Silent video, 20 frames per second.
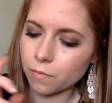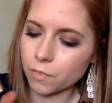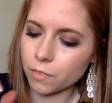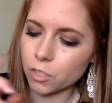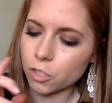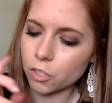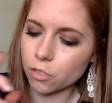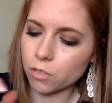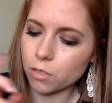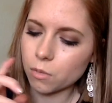
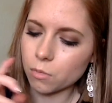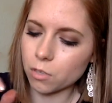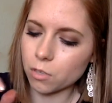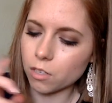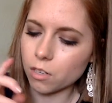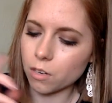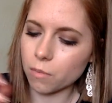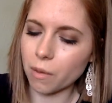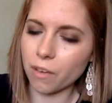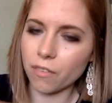shows up good
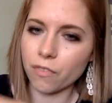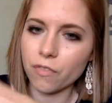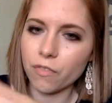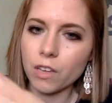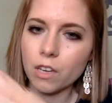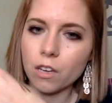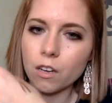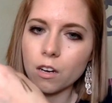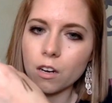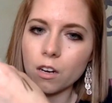on my
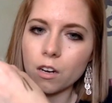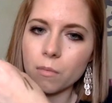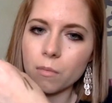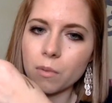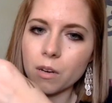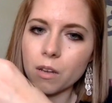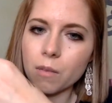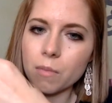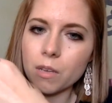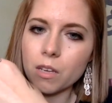finger,
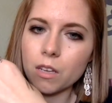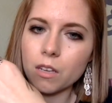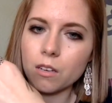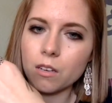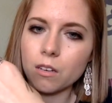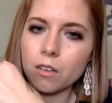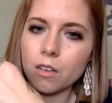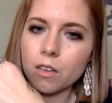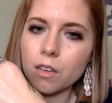but I mean,